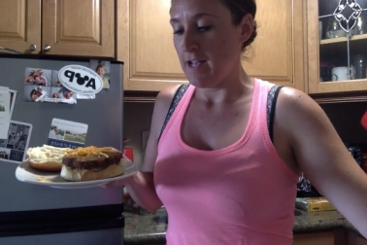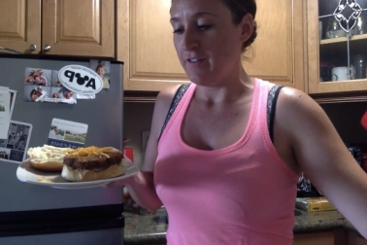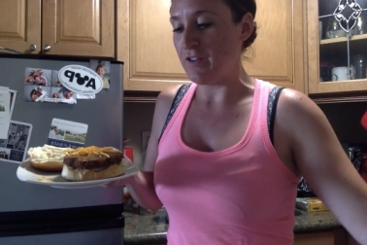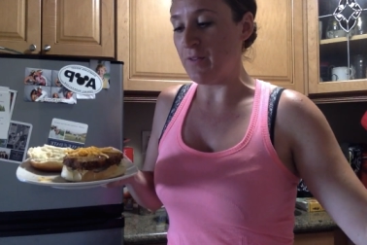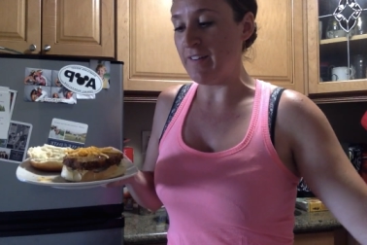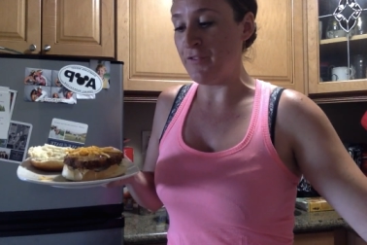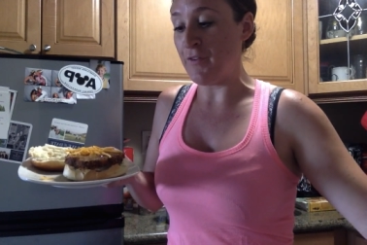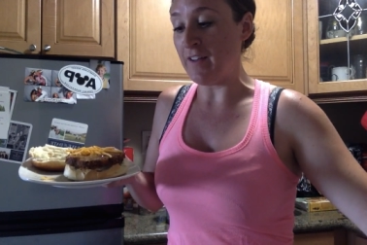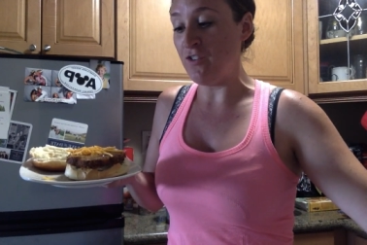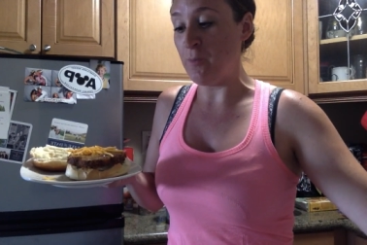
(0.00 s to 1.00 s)
So this
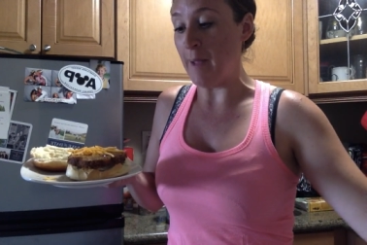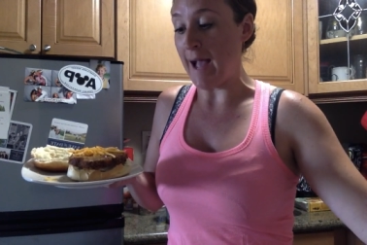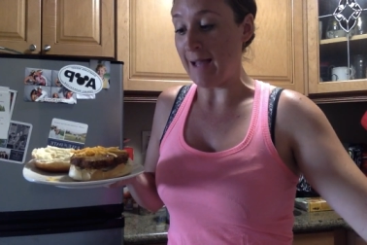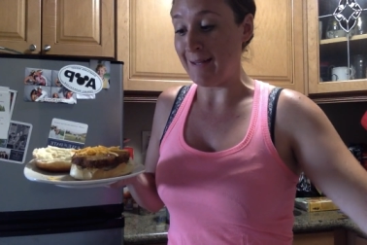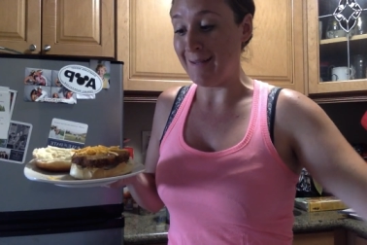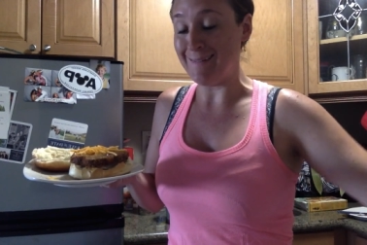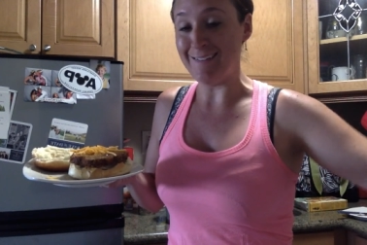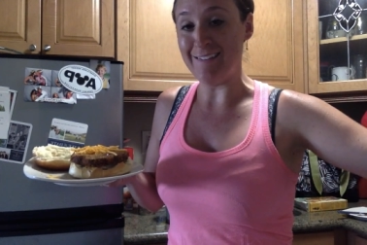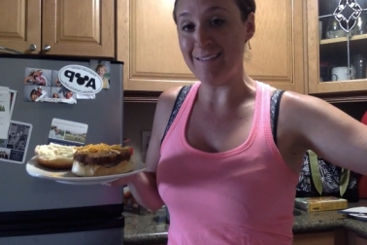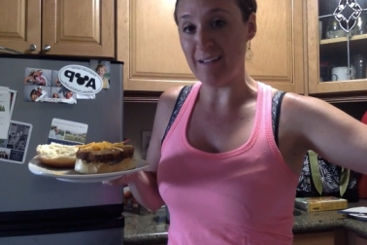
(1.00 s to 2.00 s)
veggie patty is
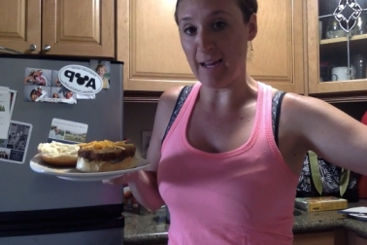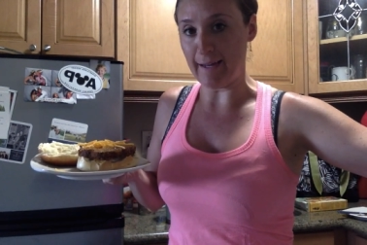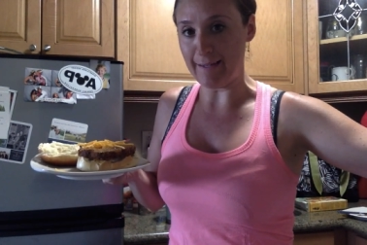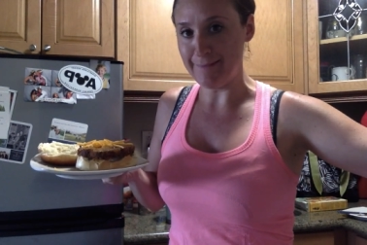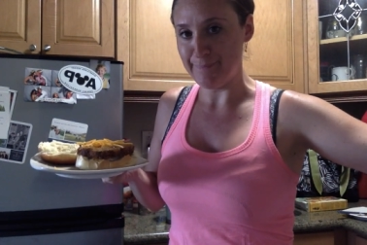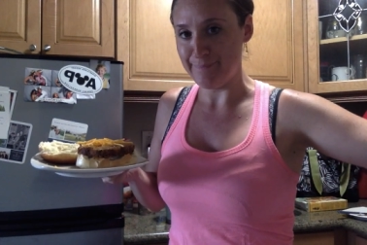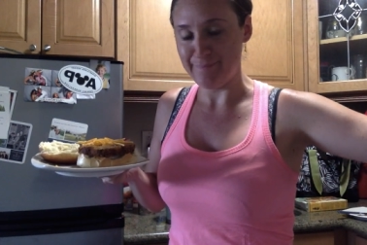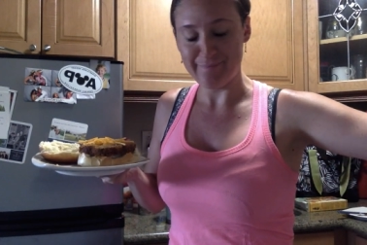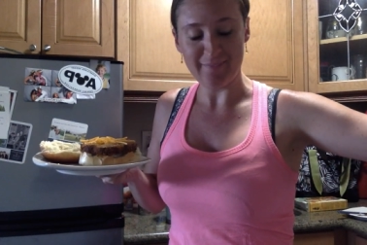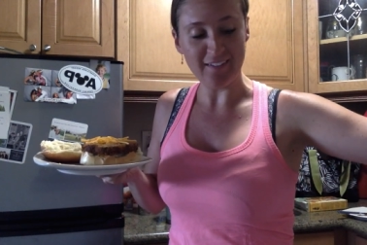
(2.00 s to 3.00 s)
insane.
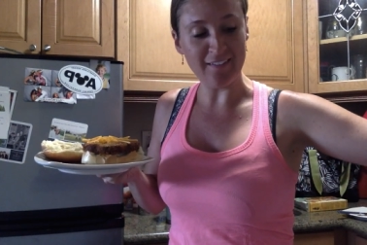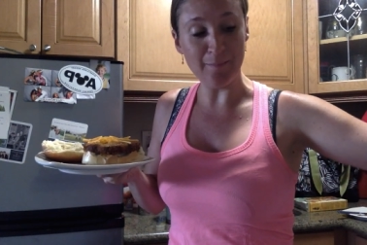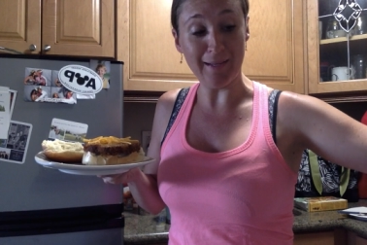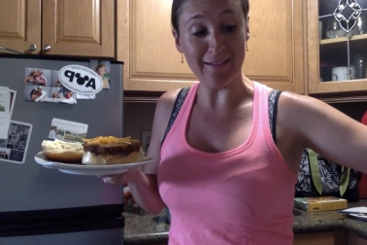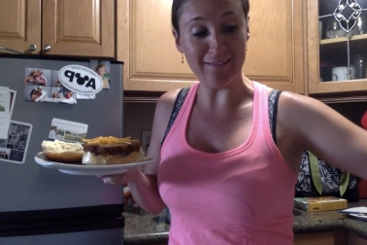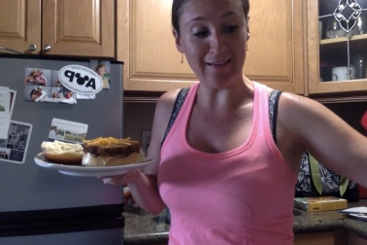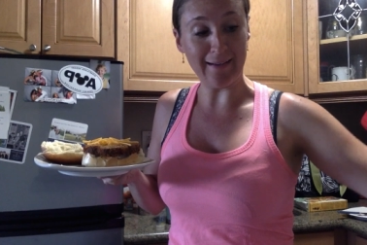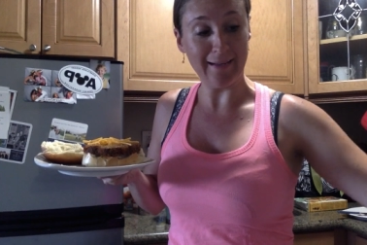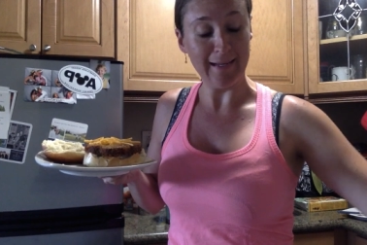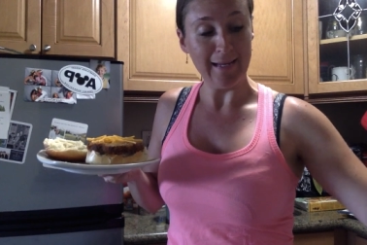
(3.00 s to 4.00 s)
It's
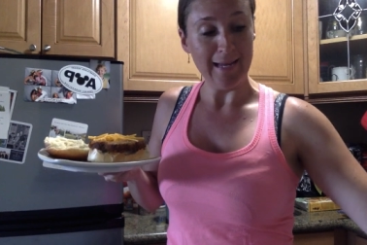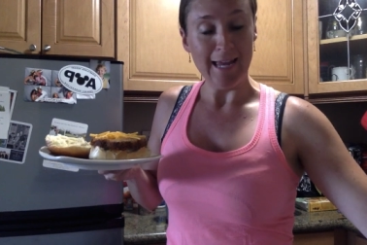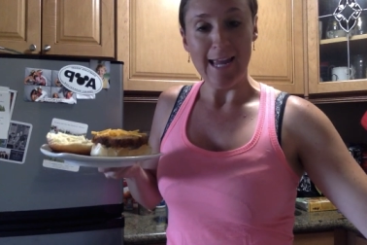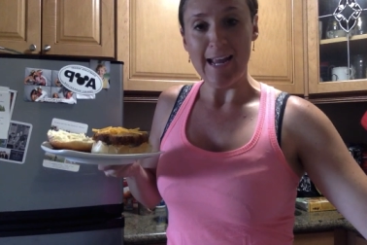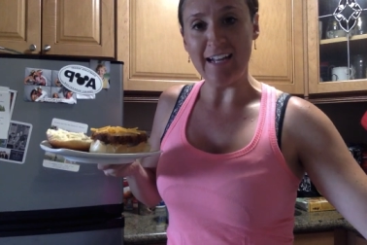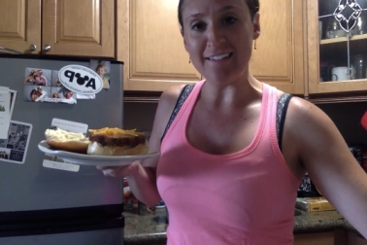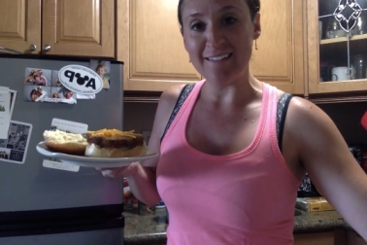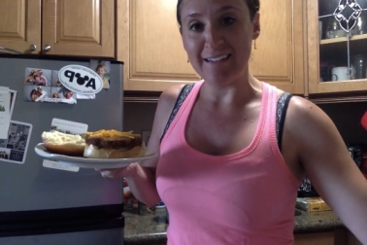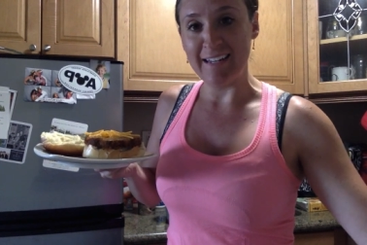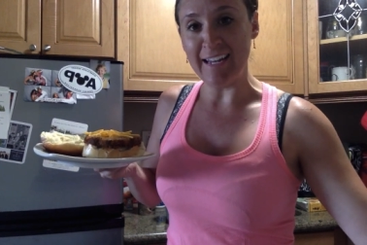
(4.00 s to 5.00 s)
amazing.
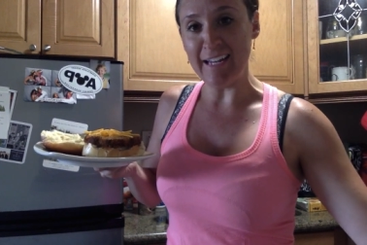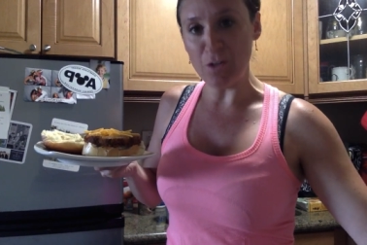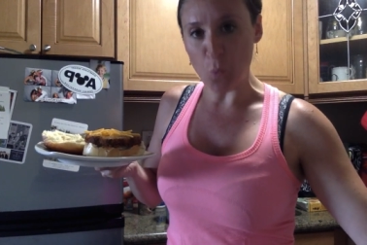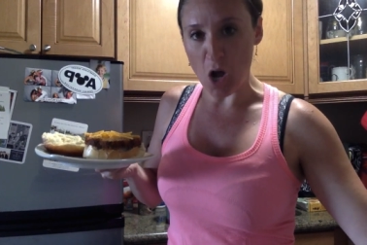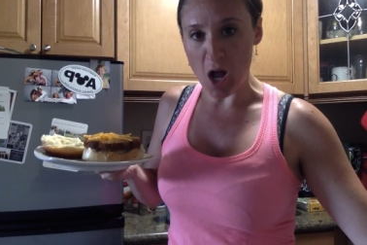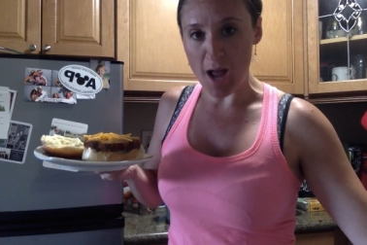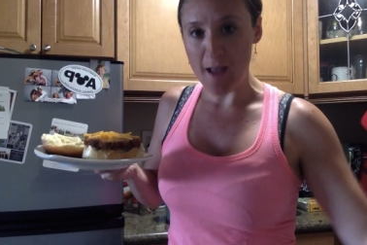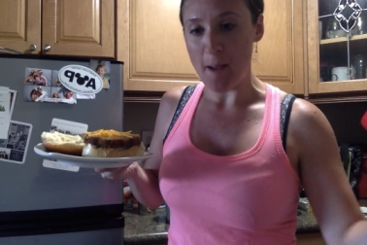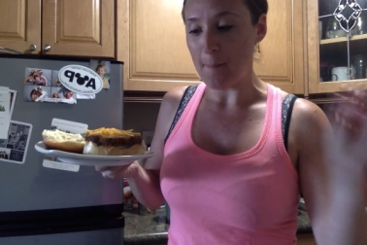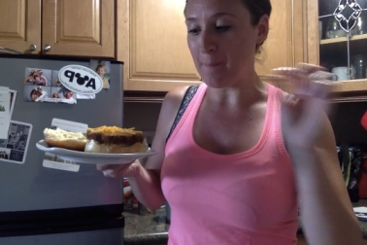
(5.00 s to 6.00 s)
It's quinoa,
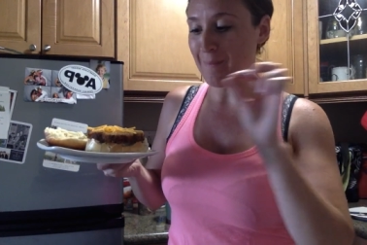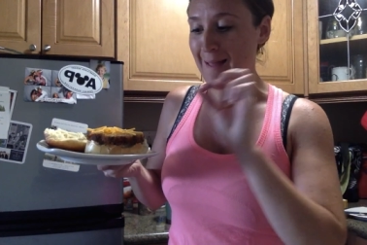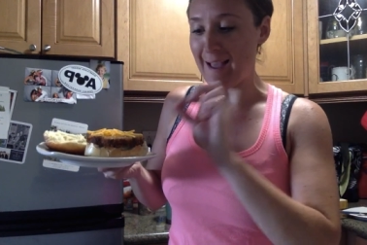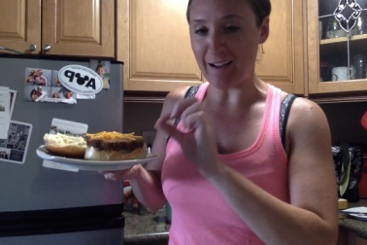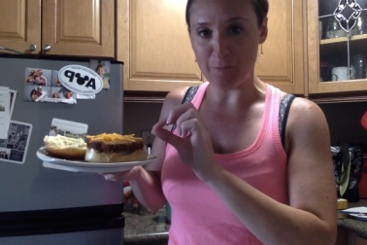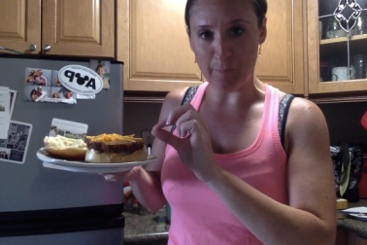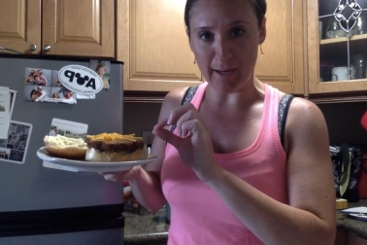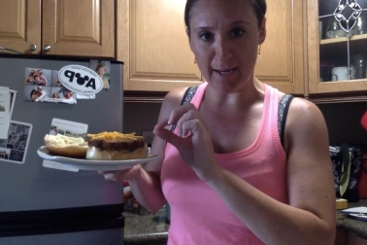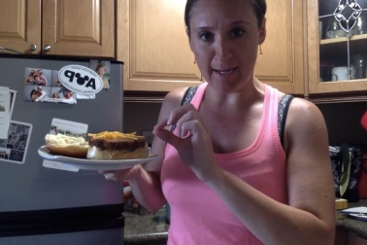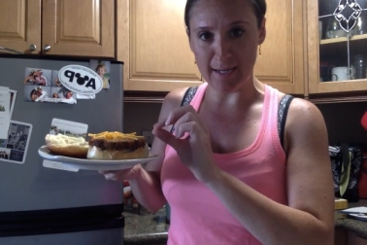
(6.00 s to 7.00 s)
black
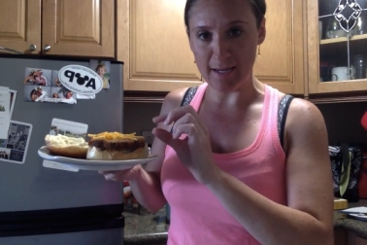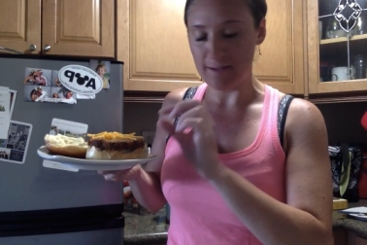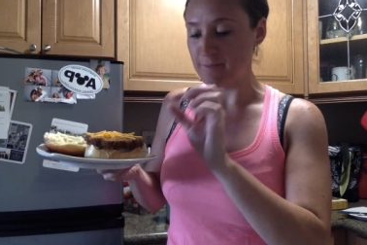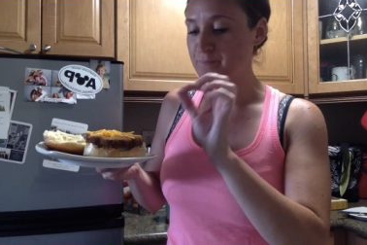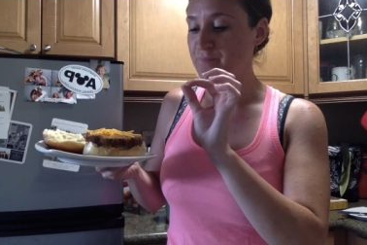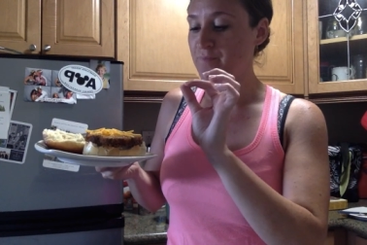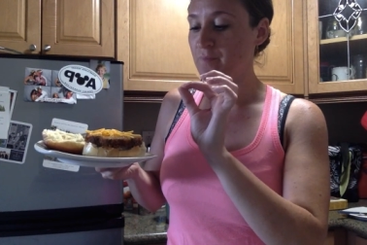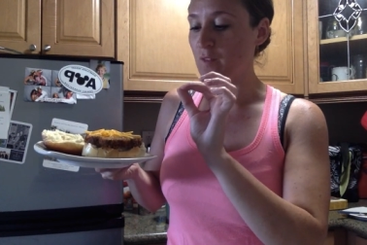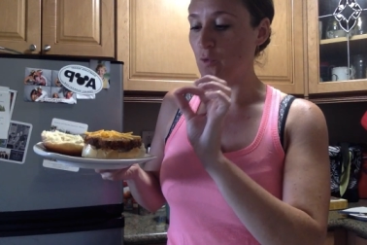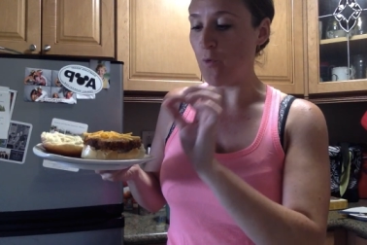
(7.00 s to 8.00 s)
bean,
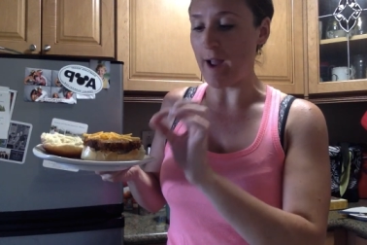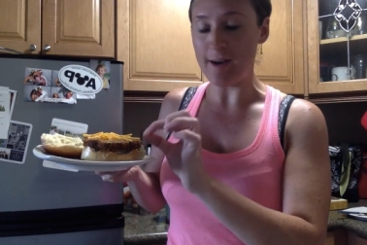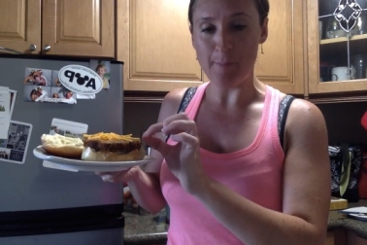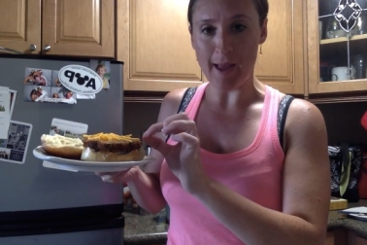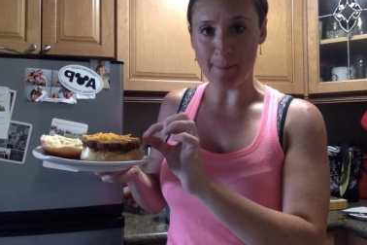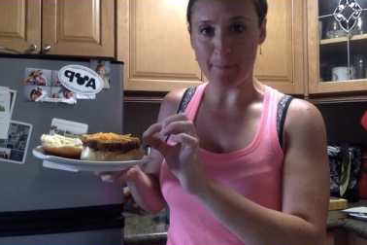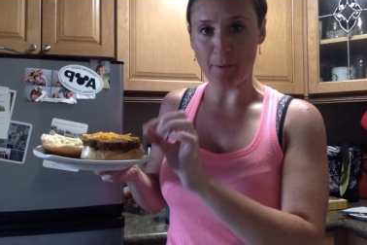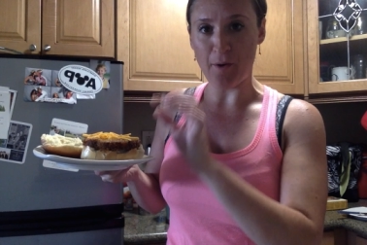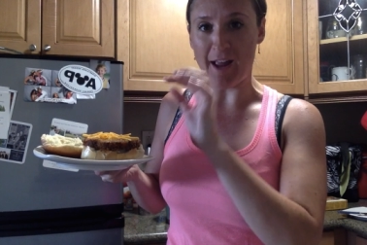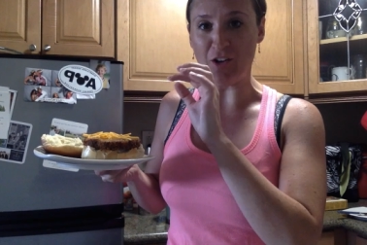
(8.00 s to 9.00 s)
red
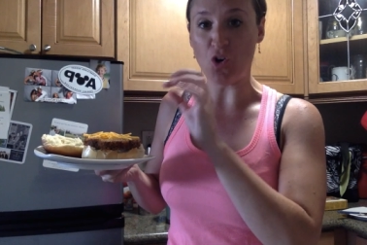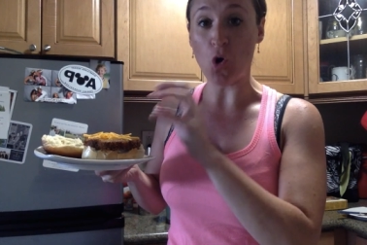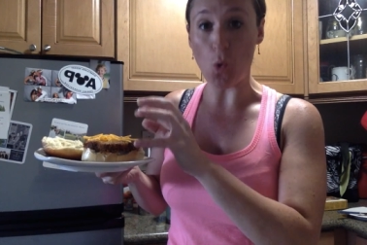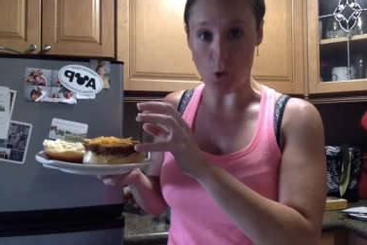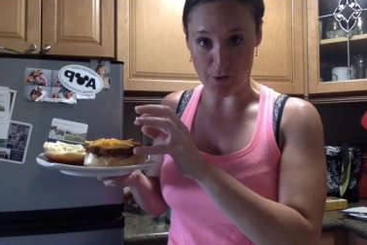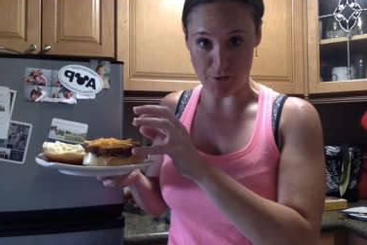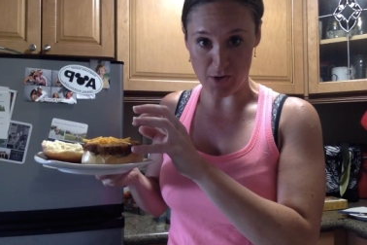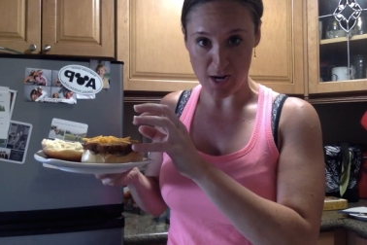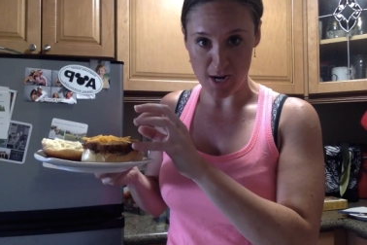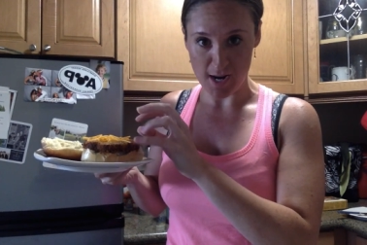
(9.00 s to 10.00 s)
pepper, and corn.